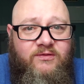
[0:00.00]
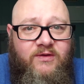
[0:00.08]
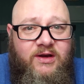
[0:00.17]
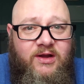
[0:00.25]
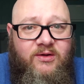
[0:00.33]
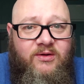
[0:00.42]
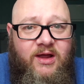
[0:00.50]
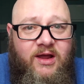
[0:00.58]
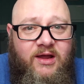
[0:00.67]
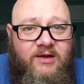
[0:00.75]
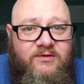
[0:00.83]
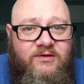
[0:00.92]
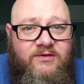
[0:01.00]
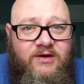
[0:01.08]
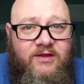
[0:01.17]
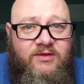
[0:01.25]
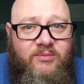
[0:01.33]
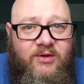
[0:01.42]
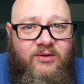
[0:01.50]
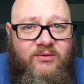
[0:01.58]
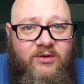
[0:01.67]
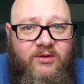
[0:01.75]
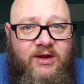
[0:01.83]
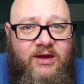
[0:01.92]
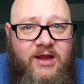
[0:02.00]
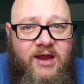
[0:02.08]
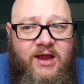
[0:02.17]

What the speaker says: video, just to get the ball rolling,